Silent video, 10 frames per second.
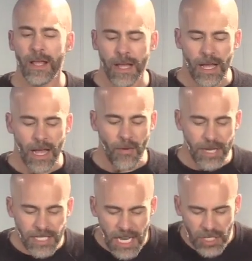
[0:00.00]
how he
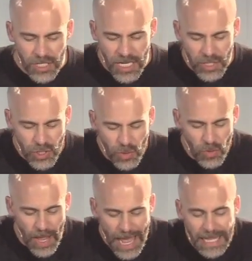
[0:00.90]
teaches us
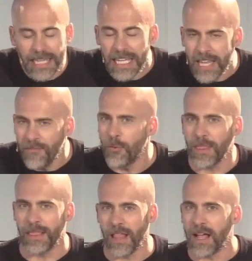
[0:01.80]
to live
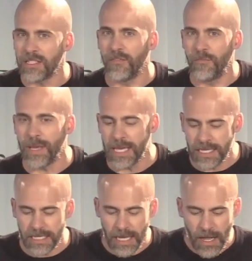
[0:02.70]
with lots of
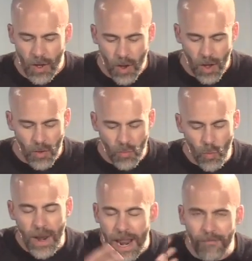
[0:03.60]
peace,
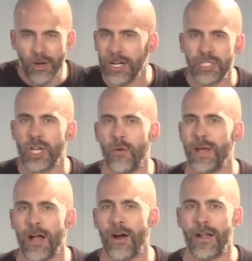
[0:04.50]
whatever is
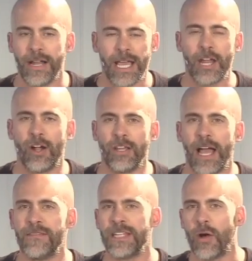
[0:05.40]
going on in our
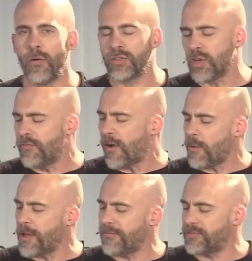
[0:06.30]
lives. Now, so far
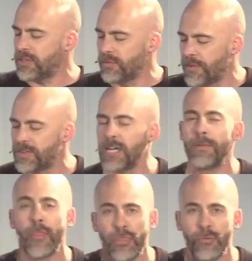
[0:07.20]
we've talked
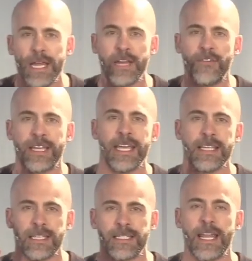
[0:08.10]
about 3 different
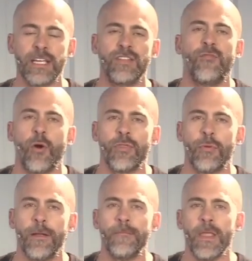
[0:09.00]
keys, and today is the 4th
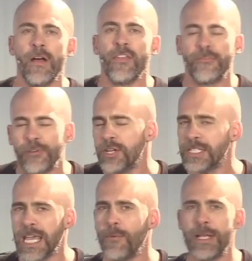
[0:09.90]
one. The
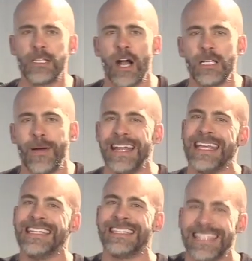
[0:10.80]
first key we talked about
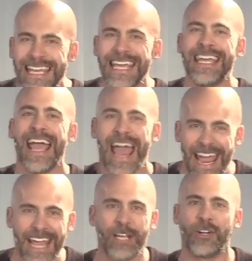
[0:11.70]
is the
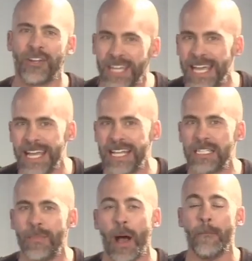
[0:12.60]
anchor key.
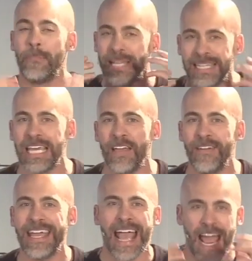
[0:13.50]
It's about
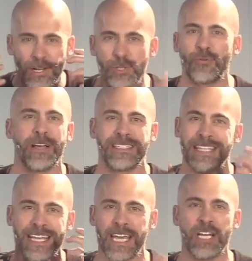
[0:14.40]
believing and
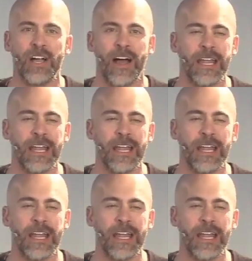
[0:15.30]
trusting in God.